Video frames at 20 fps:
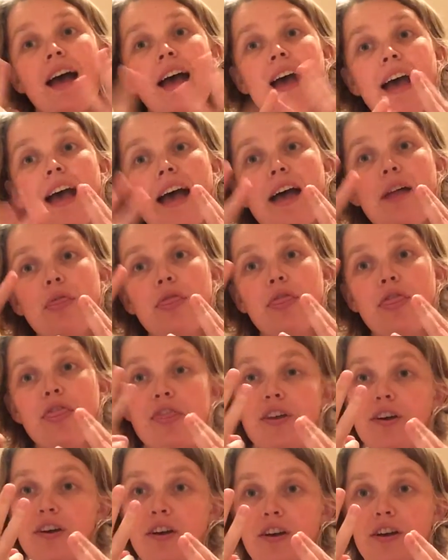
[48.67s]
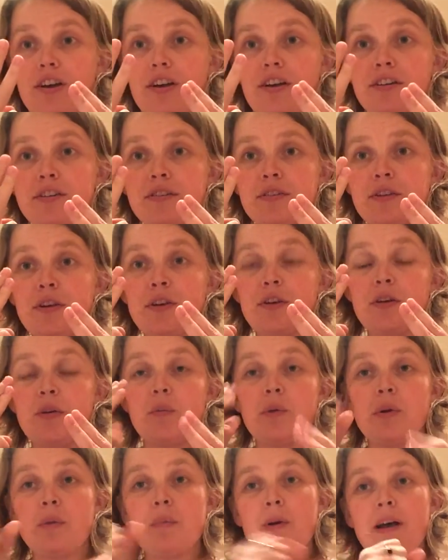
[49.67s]
And third,
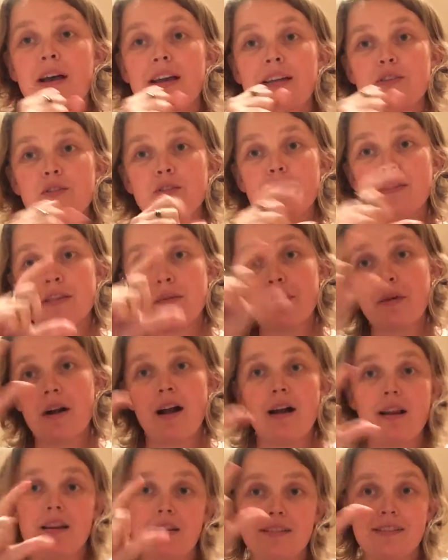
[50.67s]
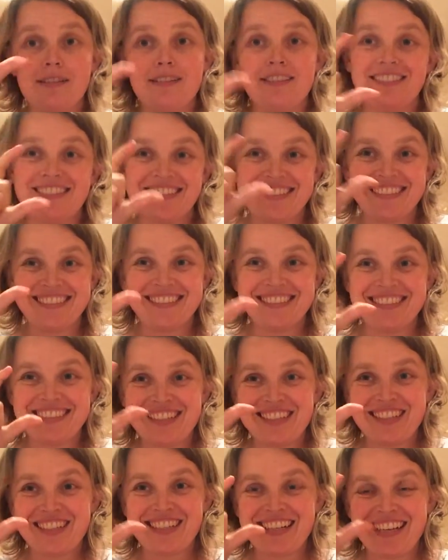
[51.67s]
we might do some colours.
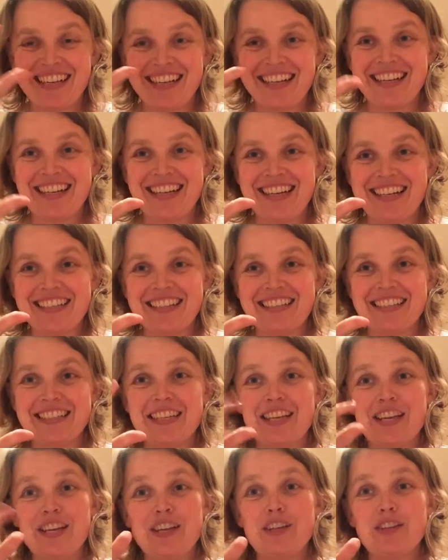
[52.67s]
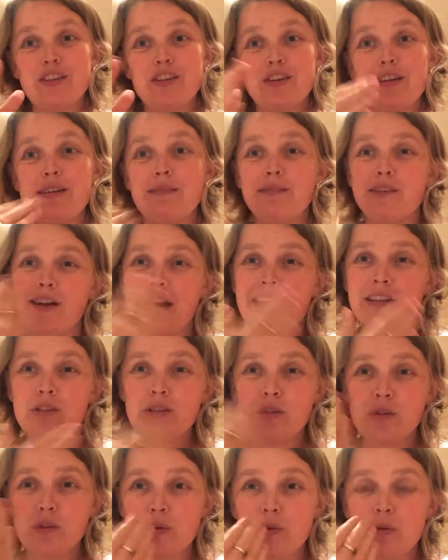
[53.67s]
Okay, colours. So if you're at
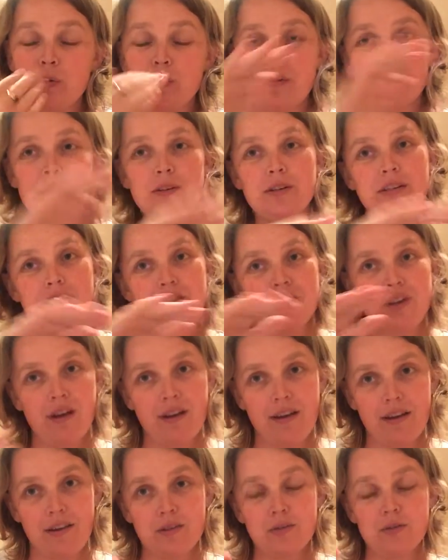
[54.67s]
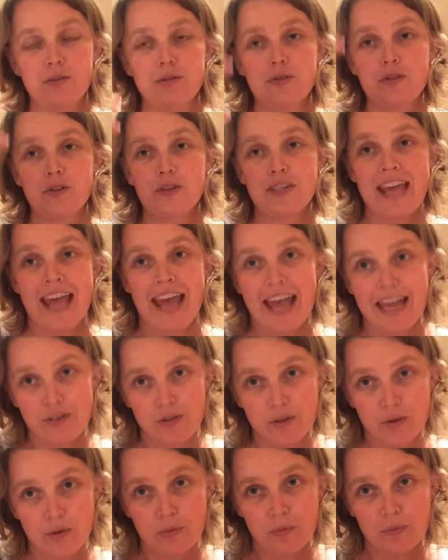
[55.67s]
school, whether you're a child or an
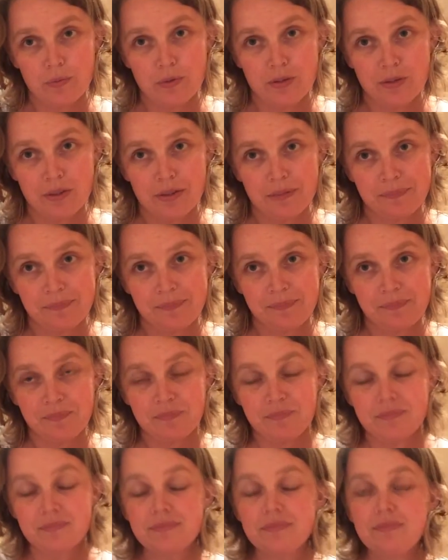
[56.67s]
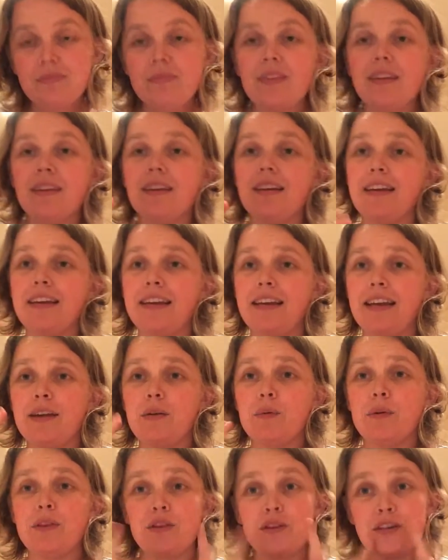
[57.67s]
adult, okay,
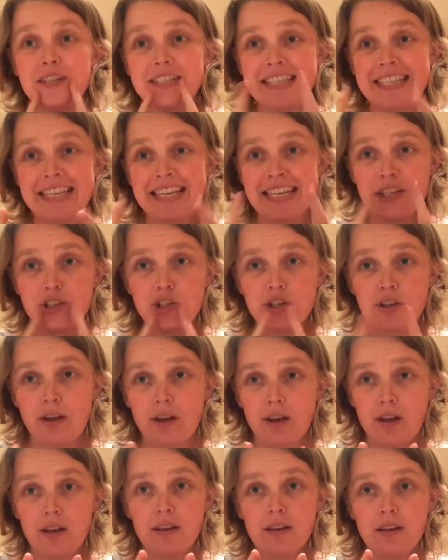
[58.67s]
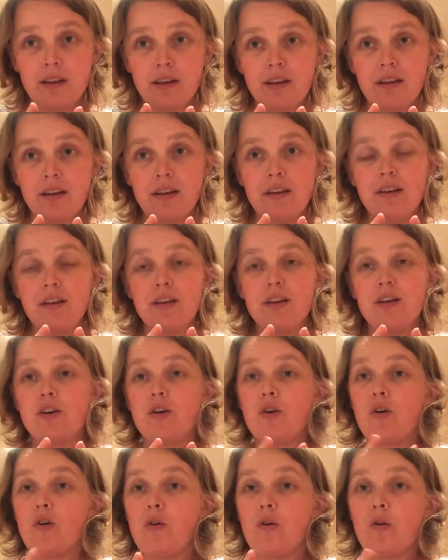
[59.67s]
whether you're a teacher
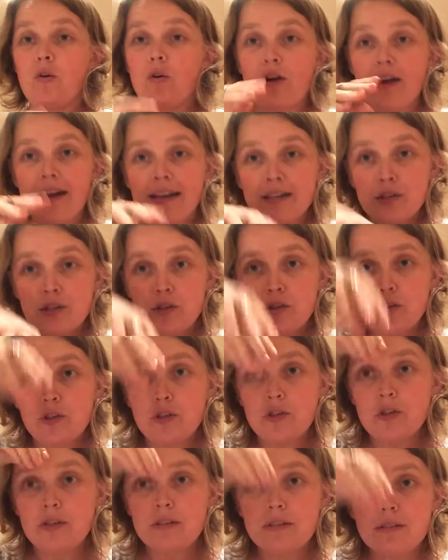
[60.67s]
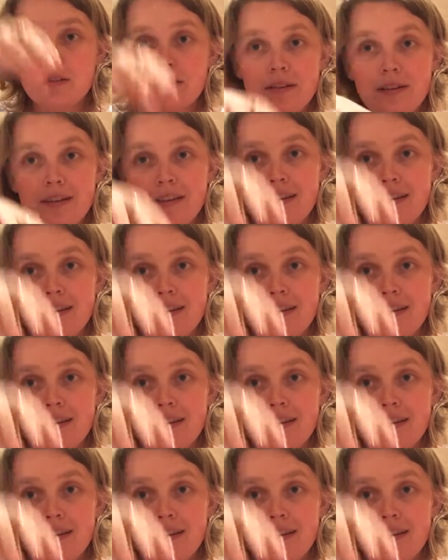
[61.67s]
or a student